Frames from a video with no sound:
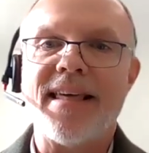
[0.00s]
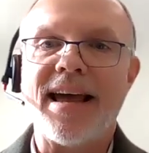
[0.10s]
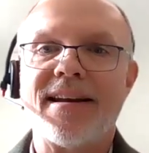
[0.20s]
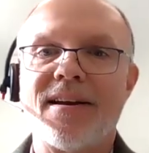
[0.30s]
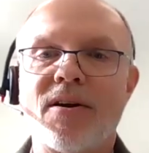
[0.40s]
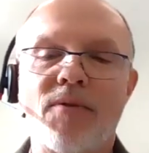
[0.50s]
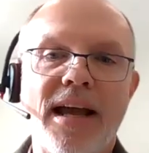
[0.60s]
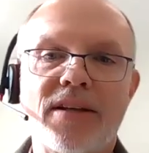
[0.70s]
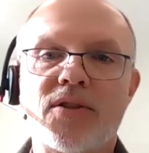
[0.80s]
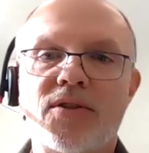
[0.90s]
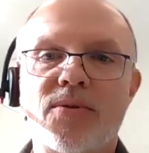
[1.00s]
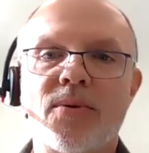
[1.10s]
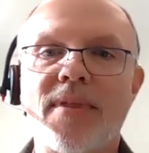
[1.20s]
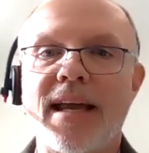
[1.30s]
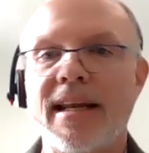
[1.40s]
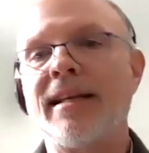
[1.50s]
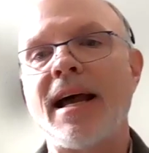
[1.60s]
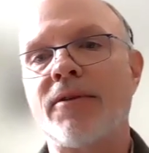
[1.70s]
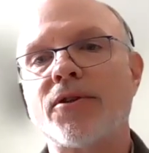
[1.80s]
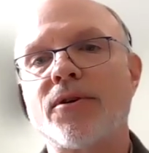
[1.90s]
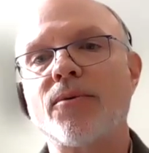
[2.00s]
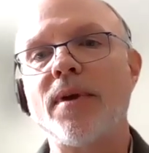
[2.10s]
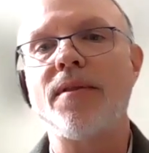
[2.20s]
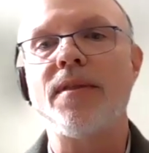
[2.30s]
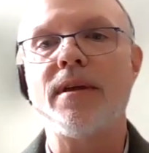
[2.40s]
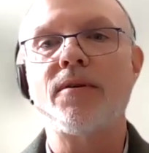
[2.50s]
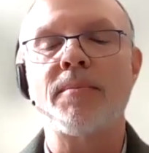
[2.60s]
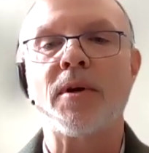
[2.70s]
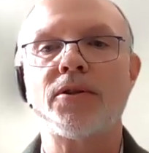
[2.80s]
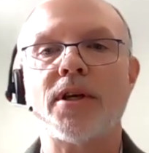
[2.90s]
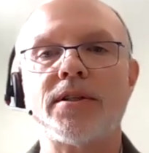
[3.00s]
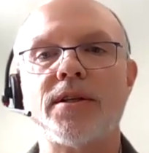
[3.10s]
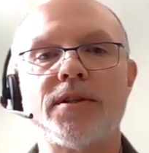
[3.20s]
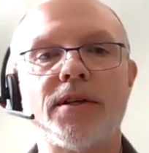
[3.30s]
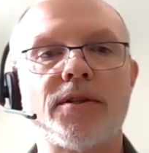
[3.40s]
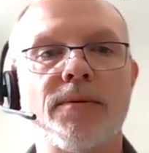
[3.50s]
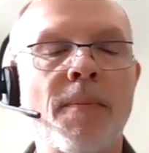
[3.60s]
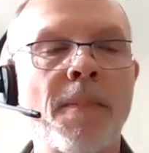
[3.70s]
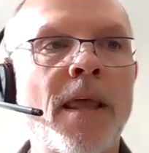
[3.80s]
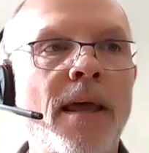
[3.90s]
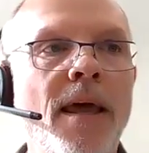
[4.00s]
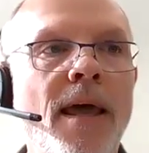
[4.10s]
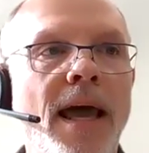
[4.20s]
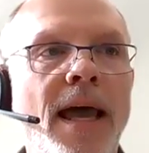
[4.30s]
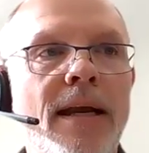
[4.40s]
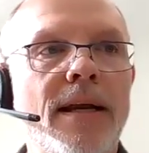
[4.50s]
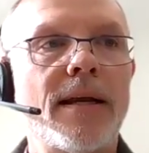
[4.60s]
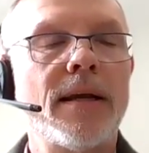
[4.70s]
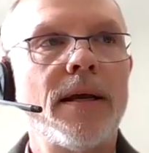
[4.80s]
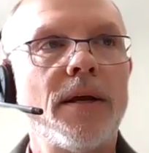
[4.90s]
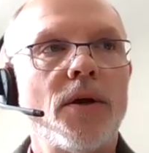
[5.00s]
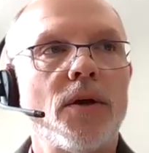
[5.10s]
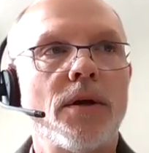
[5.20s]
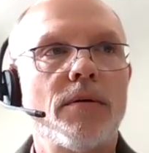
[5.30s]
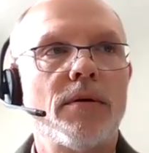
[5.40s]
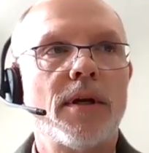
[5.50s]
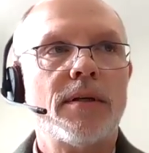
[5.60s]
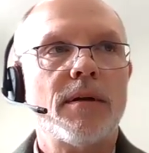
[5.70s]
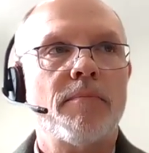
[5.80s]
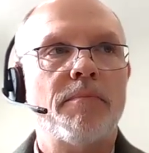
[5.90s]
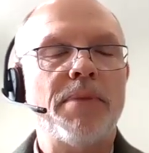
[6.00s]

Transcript: that arrest or that encounter with the criminal justice system. And it